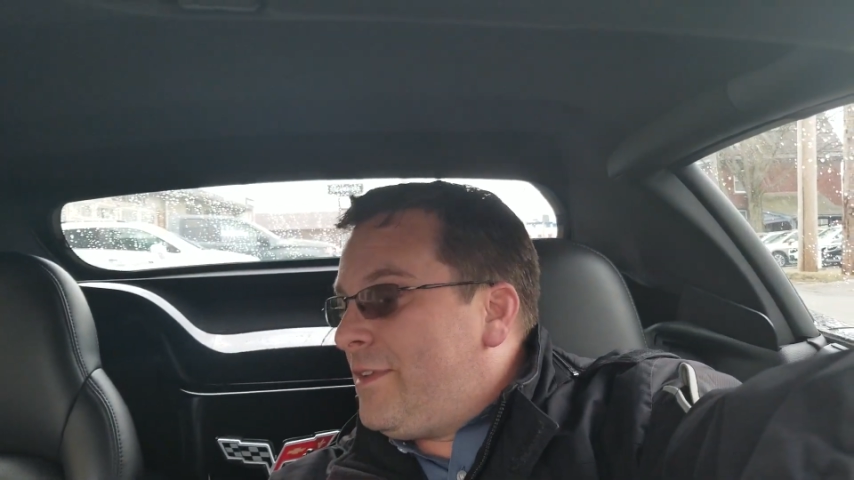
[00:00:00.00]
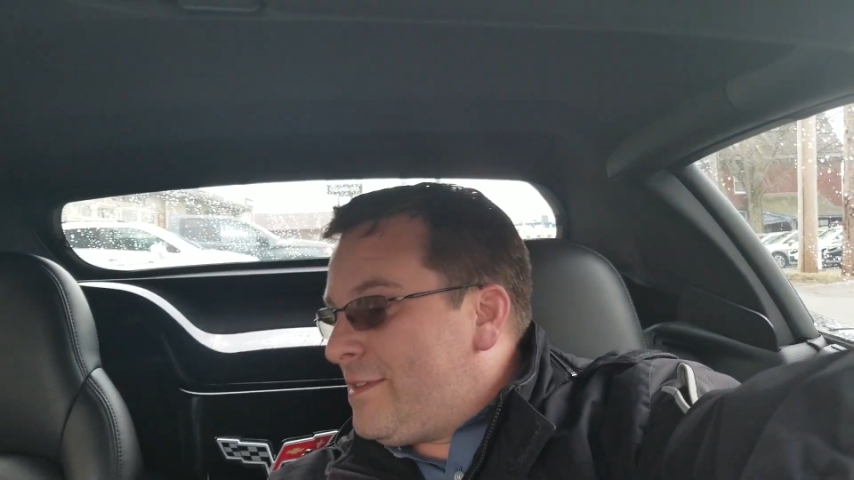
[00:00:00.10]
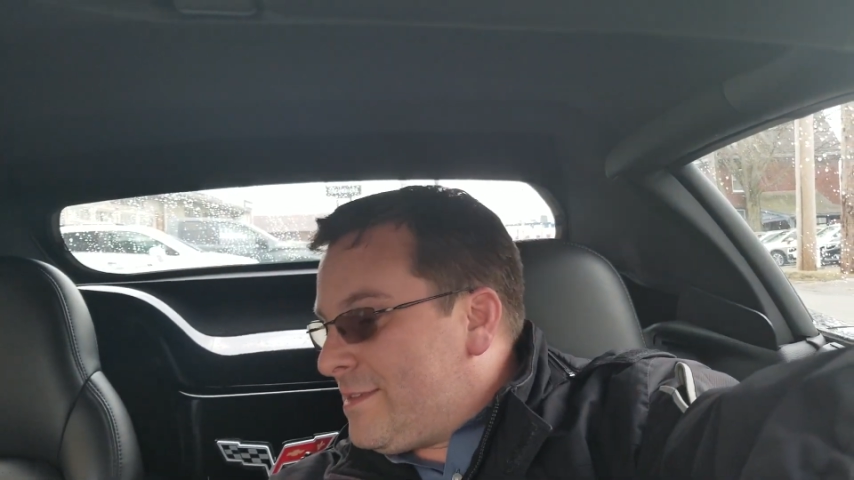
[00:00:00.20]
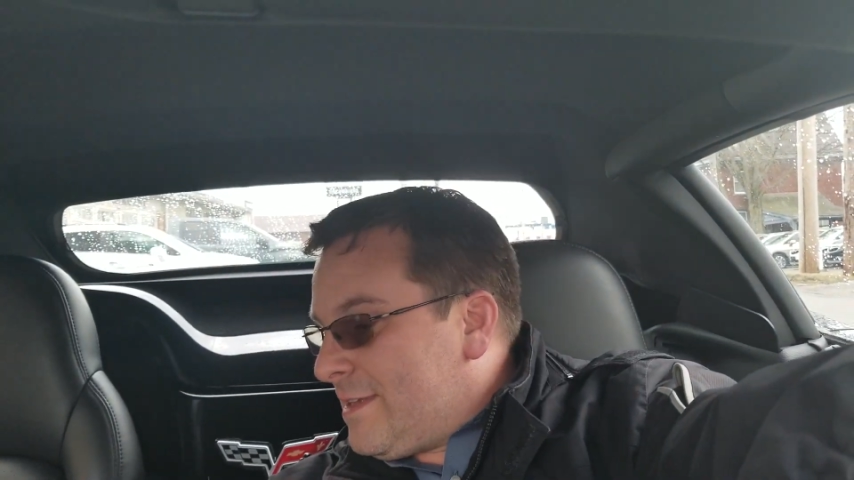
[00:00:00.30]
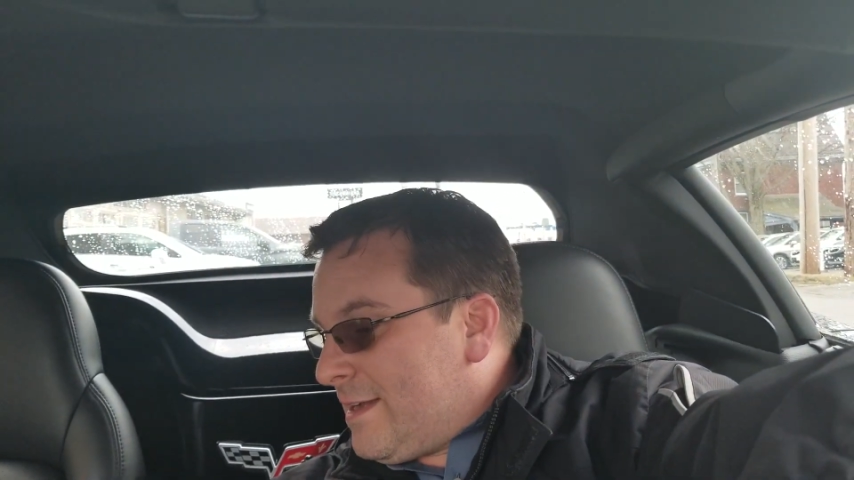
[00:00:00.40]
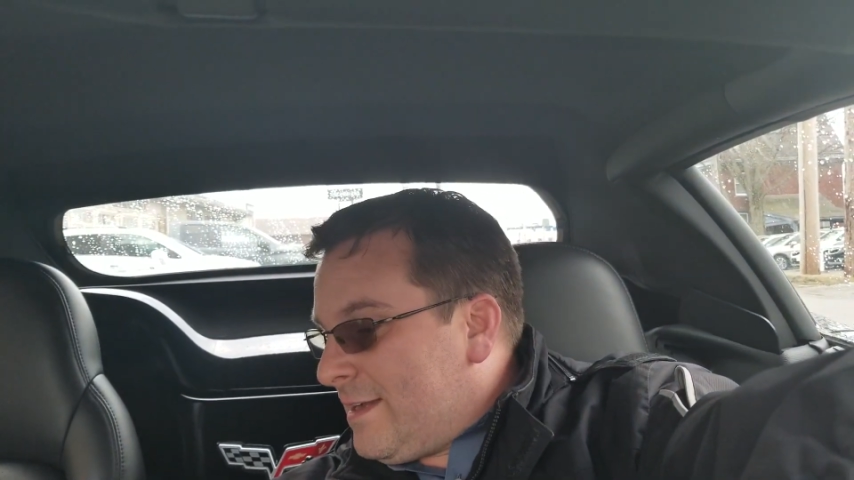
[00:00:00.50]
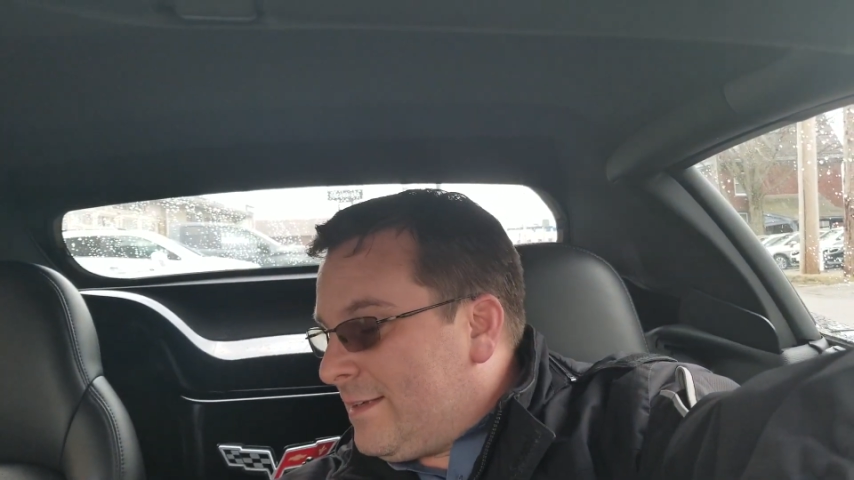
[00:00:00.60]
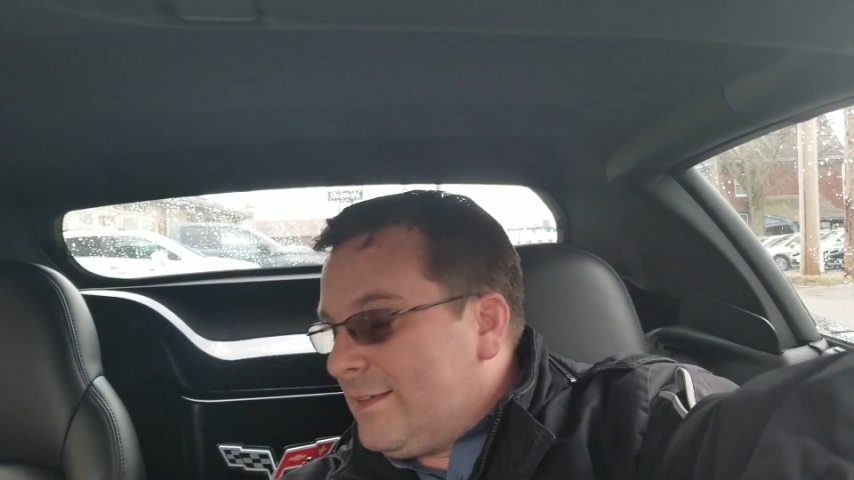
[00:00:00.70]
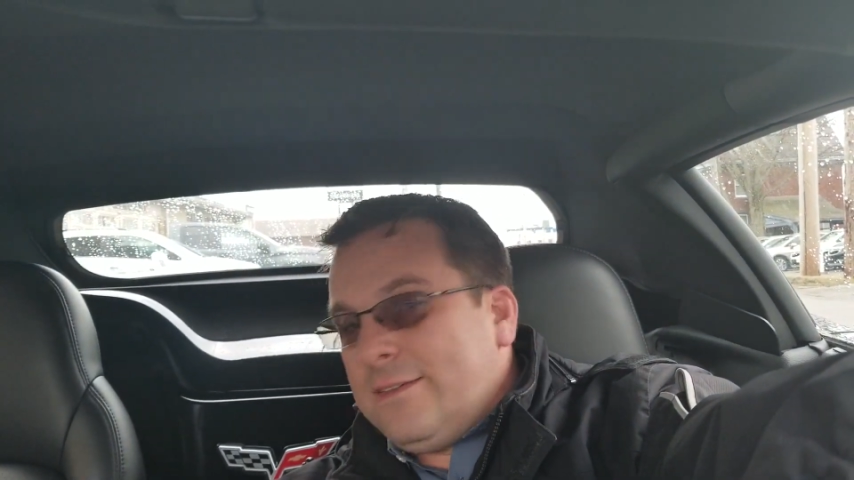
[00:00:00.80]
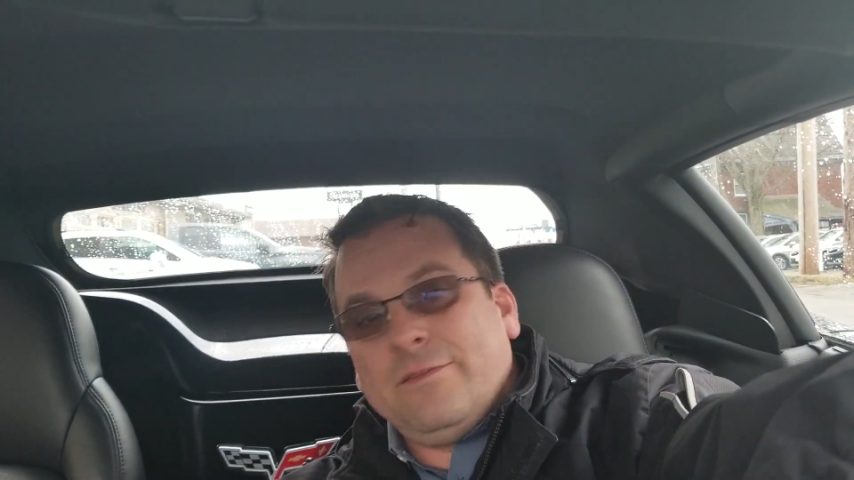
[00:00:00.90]
this
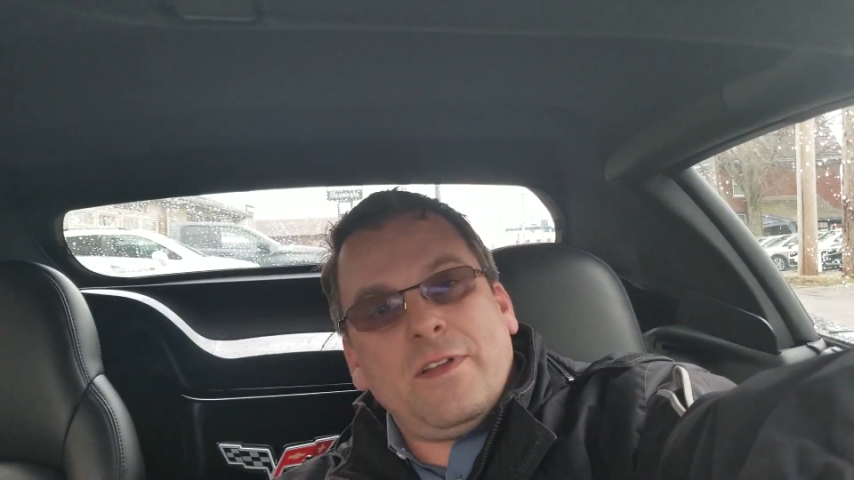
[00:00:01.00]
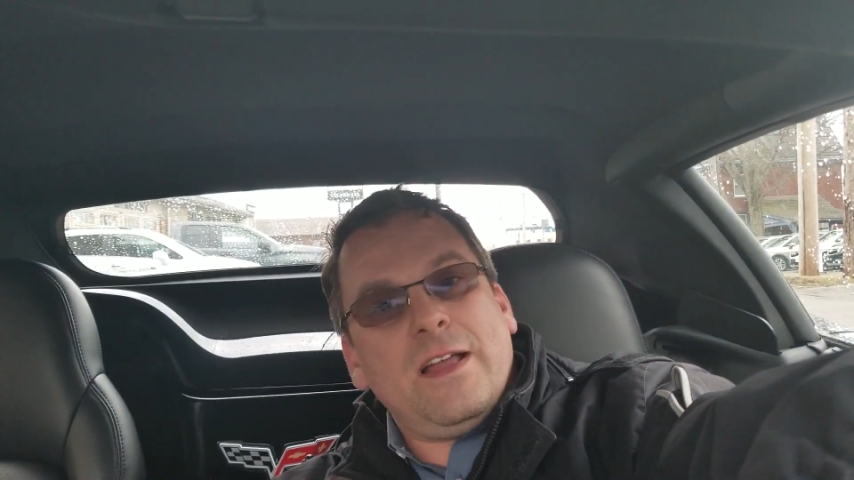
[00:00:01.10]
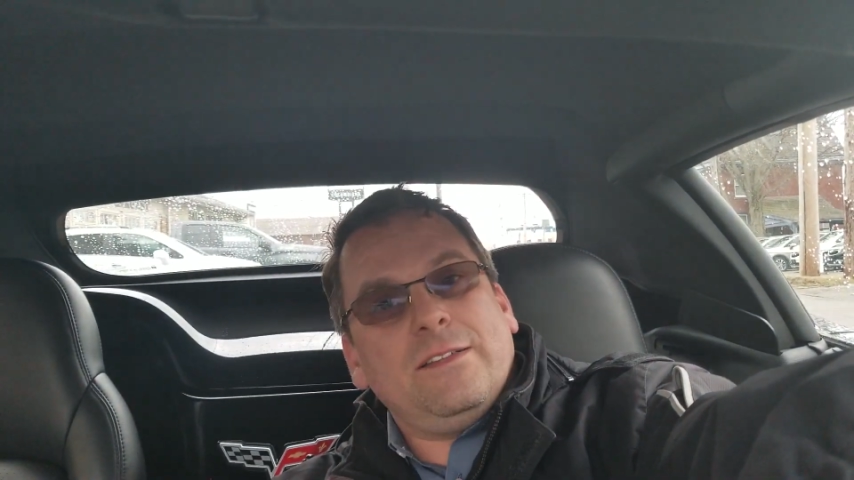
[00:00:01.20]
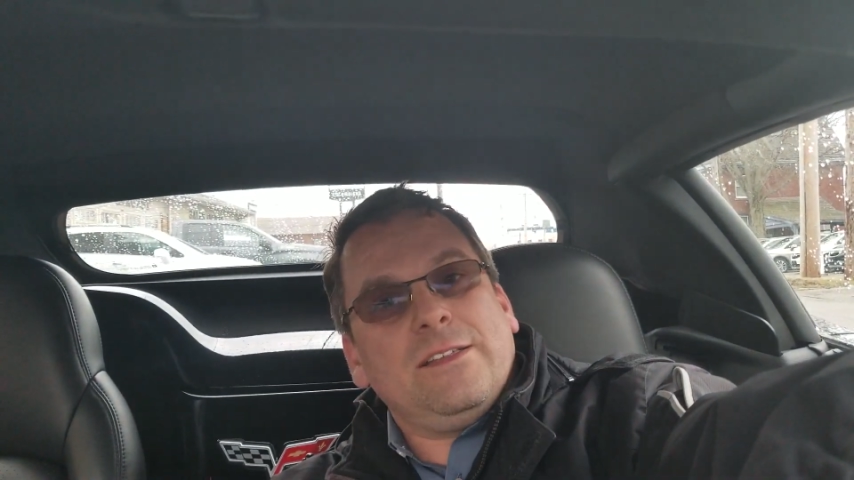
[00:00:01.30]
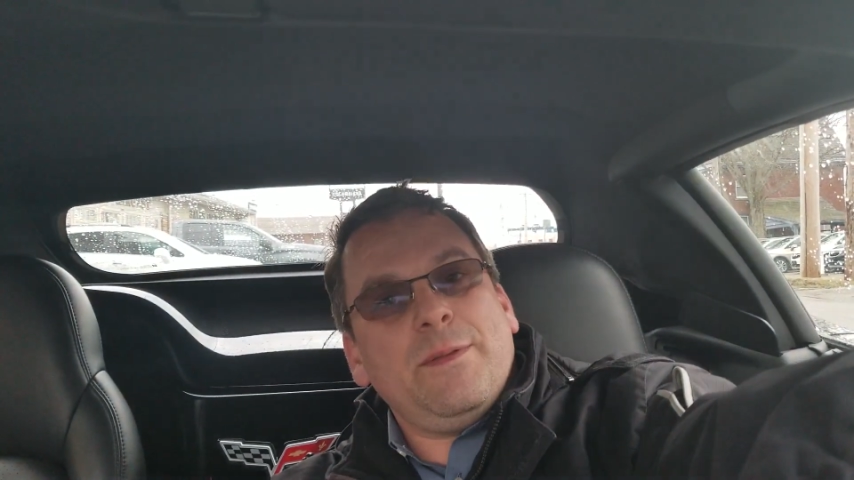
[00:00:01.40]
Vet.